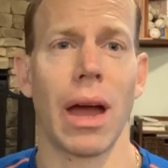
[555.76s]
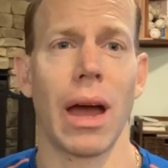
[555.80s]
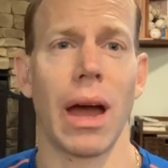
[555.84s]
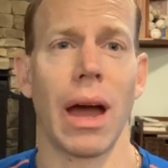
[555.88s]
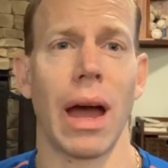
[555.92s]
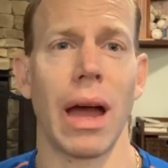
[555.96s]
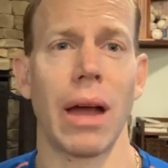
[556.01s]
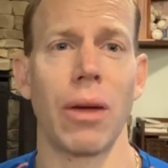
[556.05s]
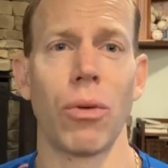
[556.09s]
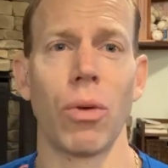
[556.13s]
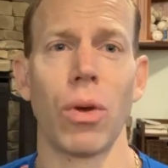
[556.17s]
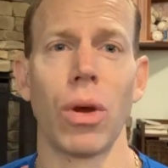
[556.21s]

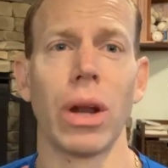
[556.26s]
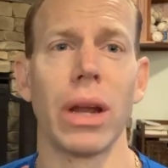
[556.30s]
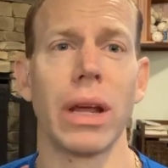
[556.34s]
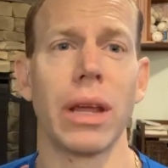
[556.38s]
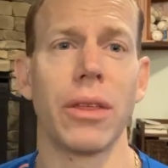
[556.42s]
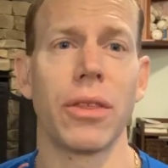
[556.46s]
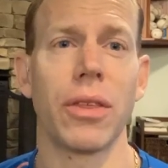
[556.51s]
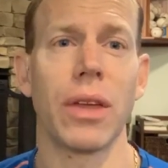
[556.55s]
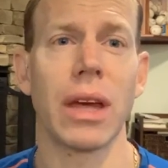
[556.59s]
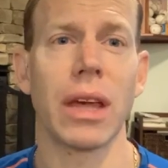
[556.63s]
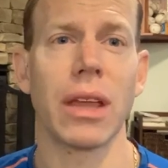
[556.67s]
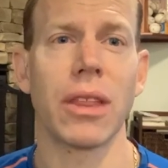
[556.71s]
really
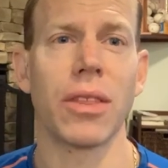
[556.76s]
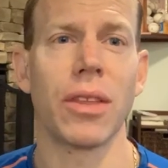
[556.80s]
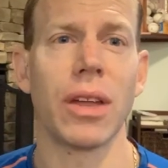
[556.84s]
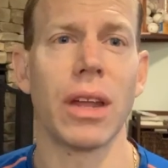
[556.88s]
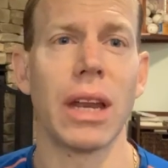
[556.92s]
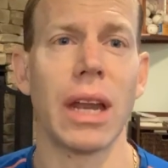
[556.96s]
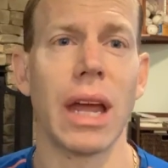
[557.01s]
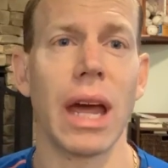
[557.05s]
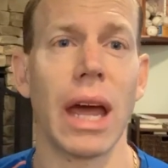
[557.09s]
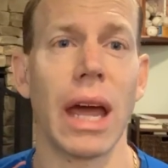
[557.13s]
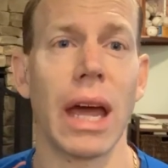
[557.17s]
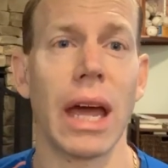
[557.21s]
think
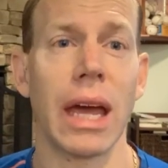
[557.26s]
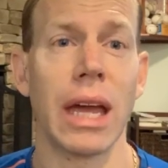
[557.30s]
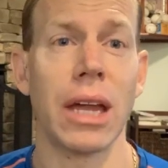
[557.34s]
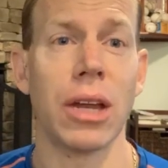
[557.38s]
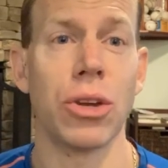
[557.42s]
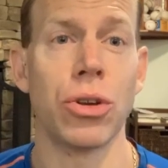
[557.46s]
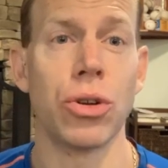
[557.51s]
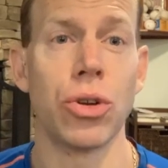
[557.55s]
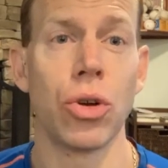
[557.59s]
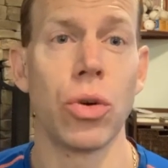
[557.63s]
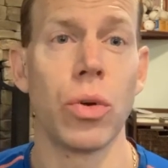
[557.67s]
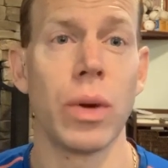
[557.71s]
that
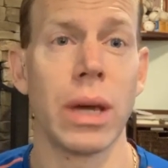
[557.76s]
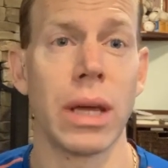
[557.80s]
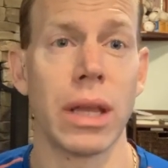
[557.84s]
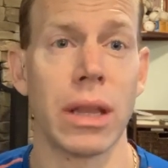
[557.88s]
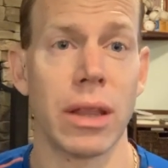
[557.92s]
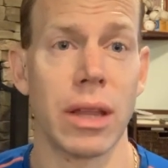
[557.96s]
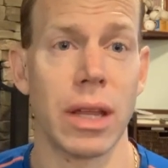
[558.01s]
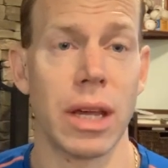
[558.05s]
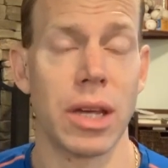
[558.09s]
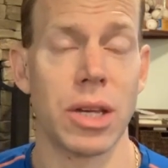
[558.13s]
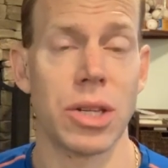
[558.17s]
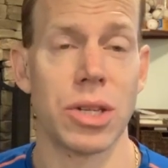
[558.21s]
in
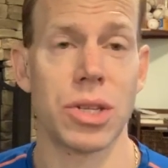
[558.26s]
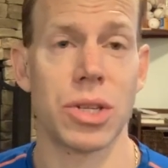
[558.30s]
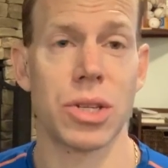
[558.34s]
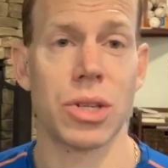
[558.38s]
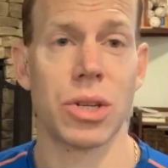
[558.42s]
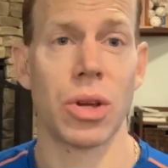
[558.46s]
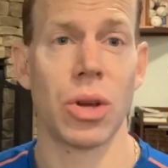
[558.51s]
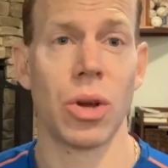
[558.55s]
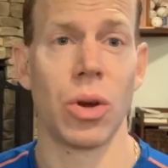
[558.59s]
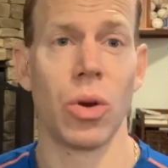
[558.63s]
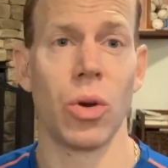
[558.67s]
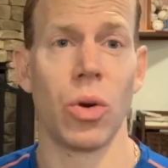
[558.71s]
doing
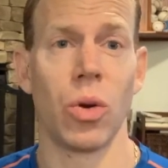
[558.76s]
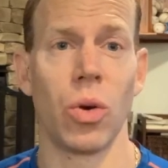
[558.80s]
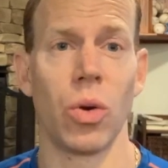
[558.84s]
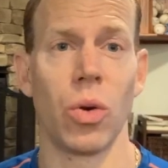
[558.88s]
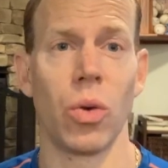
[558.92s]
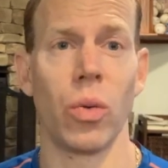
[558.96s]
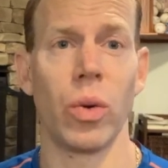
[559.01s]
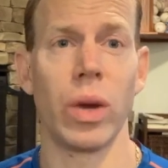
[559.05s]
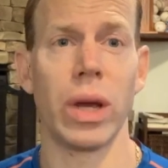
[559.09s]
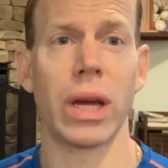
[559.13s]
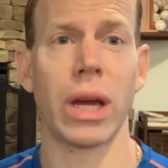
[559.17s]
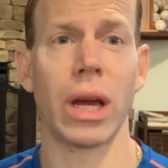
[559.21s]
this,
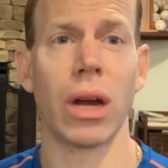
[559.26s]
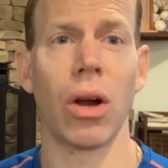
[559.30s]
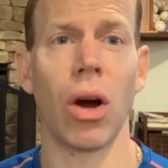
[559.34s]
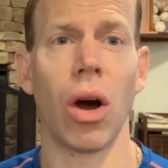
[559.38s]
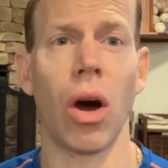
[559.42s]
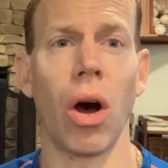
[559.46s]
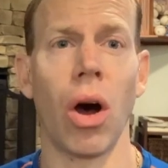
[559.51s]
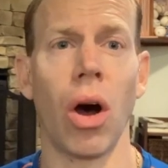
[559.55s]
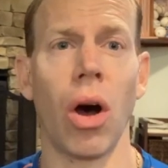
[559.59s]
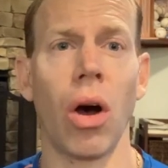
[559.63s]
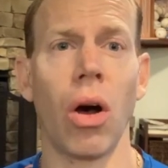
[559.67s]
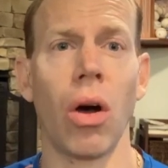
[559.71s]
we can
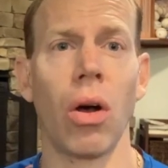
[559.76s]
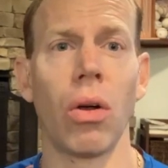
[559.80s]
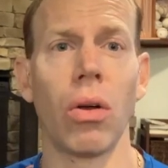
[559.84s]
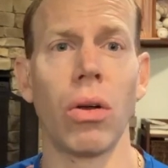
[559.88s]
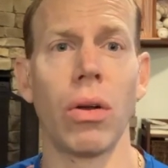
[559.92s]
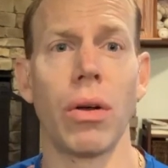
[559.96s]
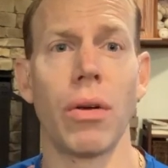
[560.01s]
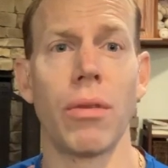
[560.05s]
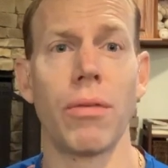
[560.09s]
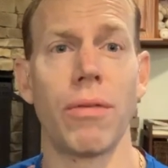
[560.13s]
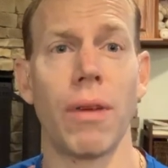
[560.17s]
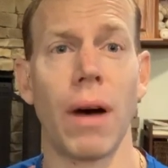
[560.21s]

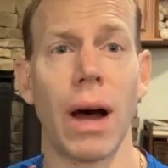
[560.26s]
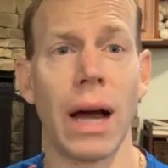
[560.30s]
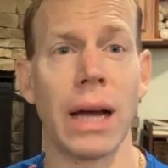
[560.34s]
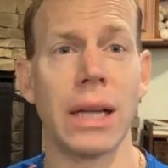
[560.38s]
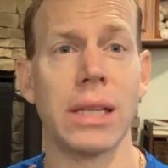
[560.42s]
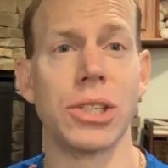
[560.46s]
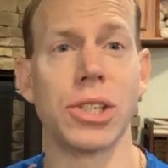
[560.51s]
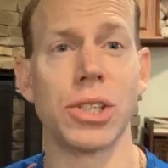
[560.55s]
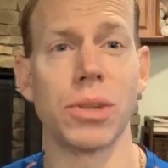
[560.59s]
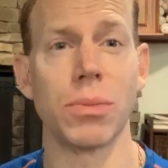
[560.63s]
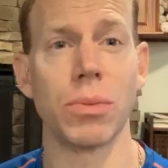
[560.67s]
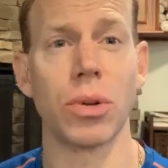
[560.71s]
all
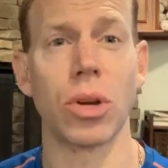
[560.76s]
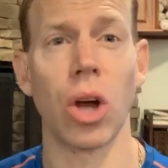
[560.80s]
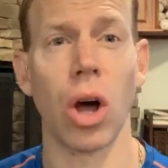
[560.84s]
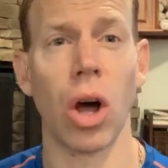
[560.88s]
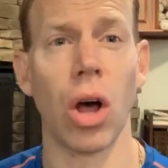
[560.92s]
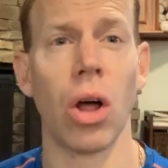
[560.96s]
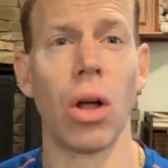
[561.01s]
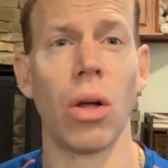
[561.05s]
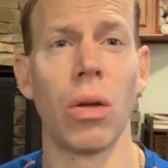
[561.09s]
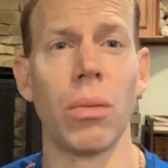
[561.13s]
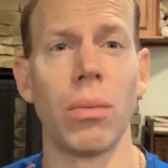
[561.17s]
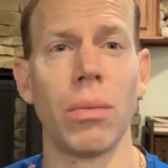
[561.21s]
find some
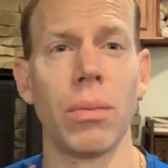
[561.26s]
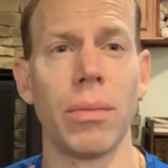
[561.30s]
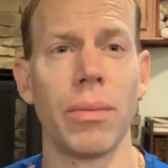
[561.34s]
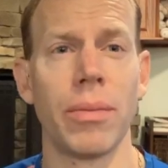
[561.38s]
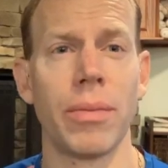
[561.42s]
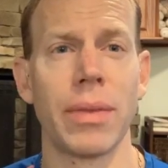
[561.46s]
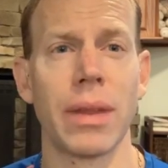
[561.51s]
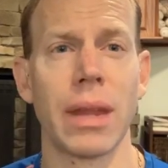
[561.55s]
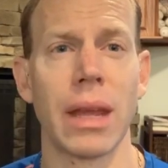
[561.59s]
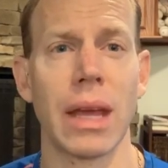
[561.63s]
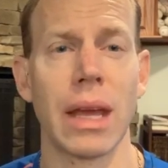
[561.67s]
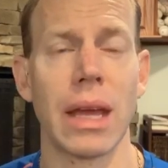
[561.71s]
calm
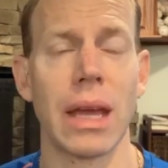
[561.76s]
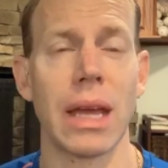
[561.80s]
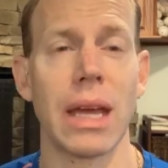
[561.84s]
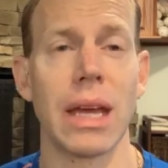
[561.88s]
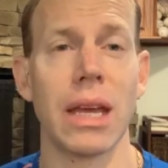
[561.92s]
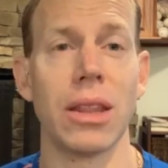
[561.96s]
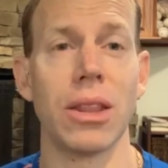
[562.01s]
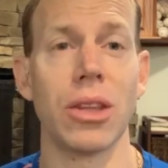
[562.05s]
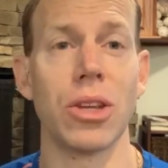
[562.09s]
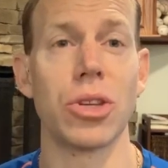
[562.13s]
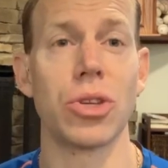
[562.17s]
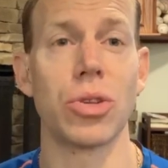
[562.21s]

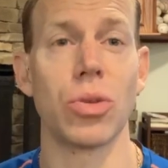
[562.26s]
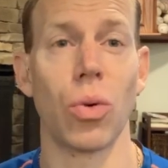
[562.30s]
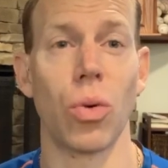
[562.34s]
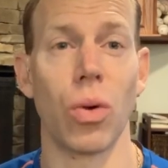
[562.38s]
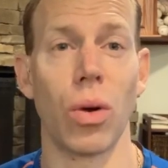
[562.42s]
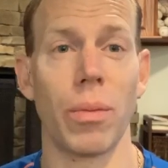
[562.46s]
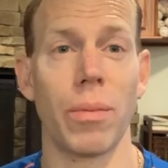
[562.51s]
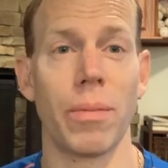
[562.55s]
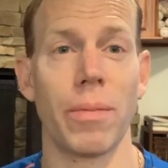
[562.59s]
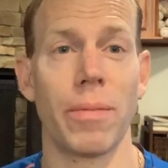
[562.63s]
in the storm.